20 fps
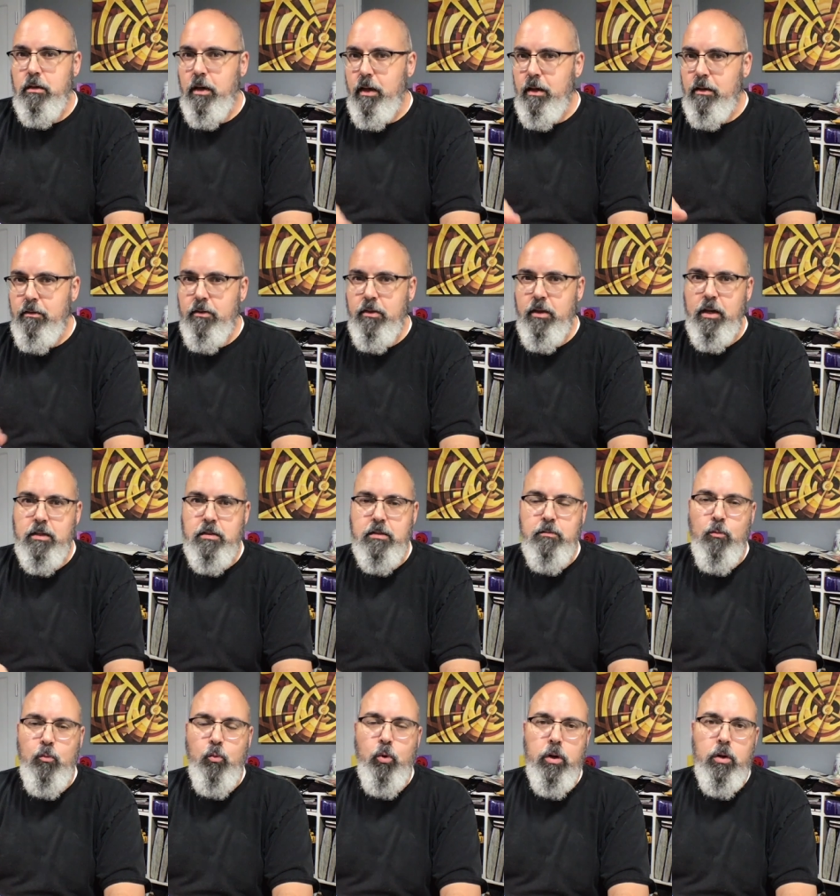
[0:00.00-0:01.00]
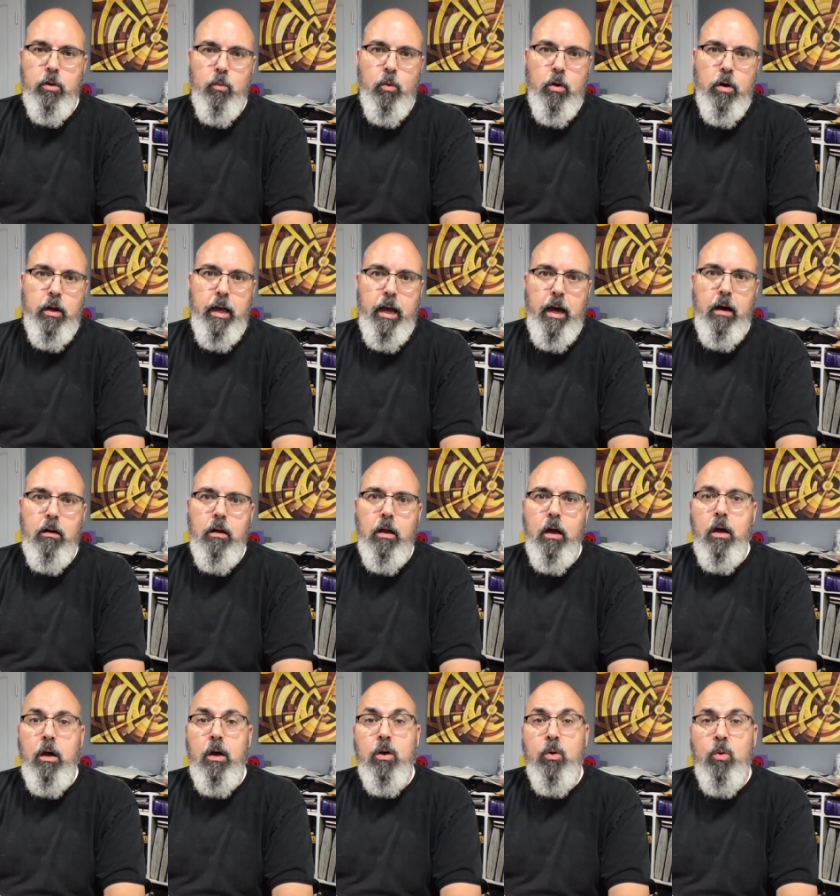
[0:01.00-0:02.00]
and things wouldn't work out,
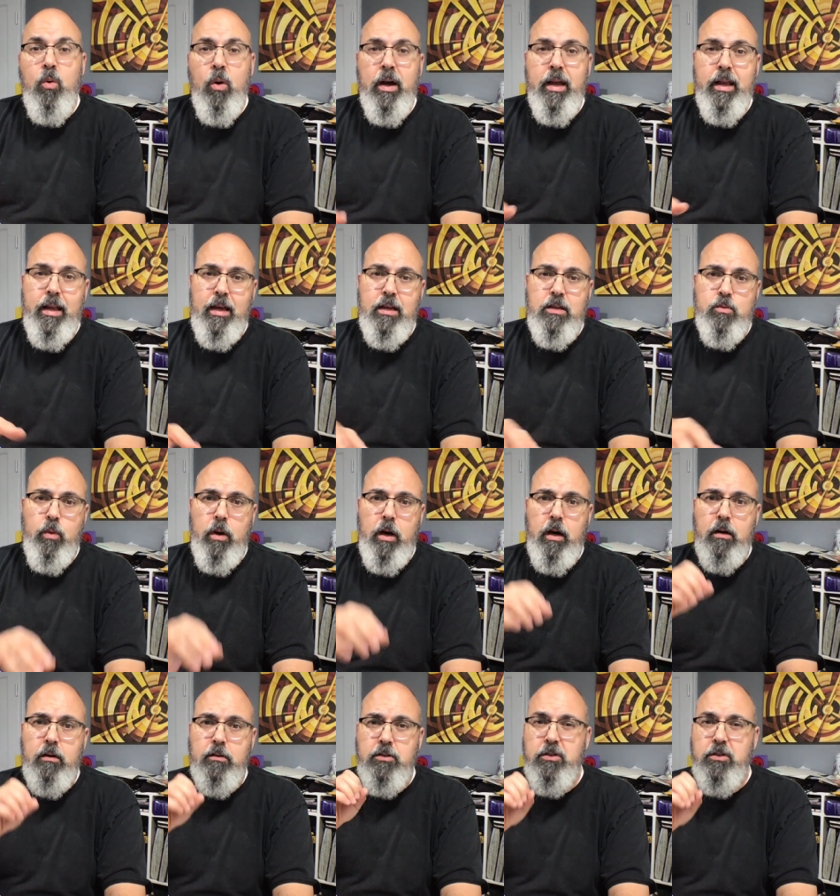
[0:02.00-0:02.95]
quite as well.